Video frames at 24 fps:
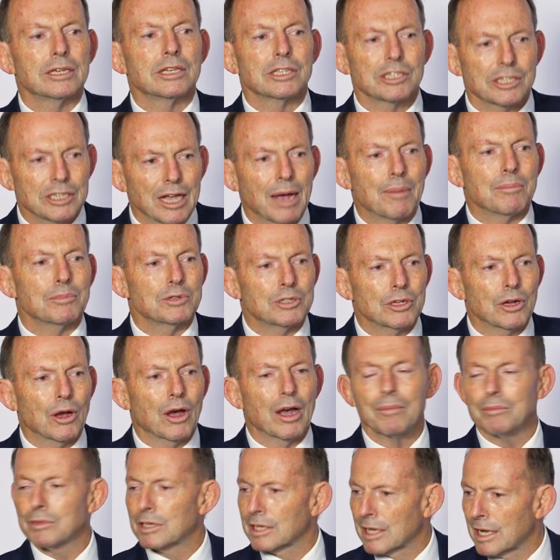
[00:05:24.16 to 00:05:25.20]
some
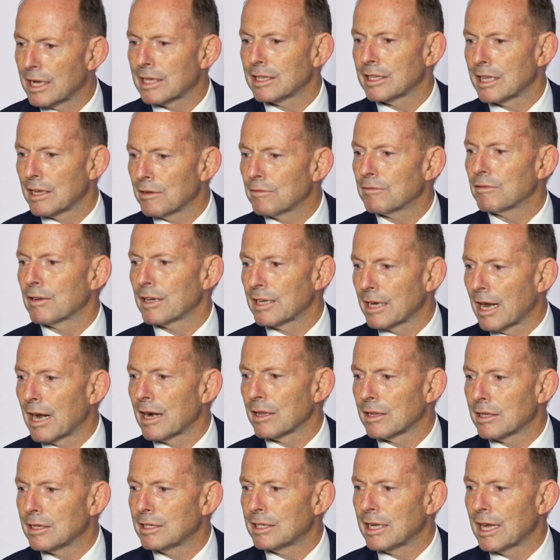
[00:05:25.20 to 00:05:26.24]
time to get their feet
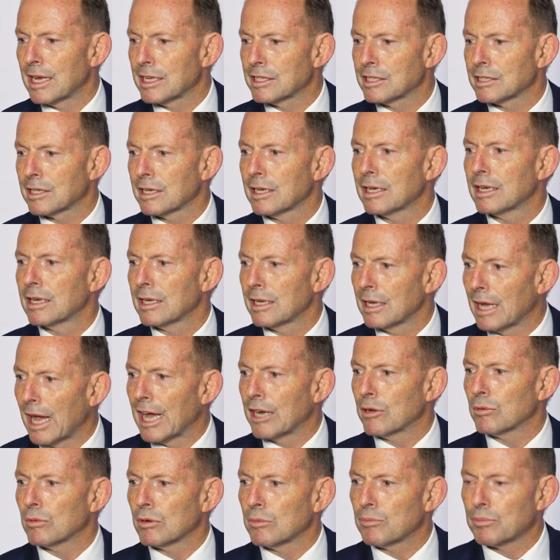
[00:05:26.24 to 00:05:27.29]
under the desk
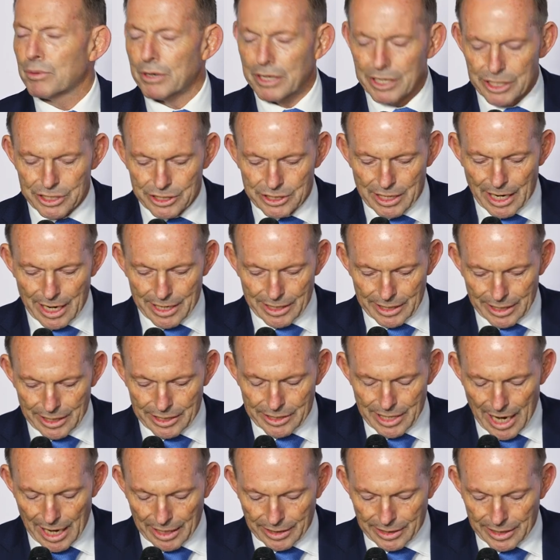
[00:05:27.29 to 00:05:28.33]
and to appreciate
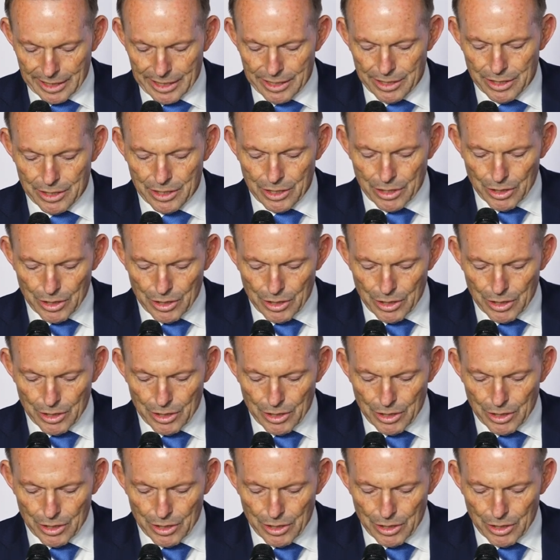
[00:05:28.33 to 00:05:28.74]
exactly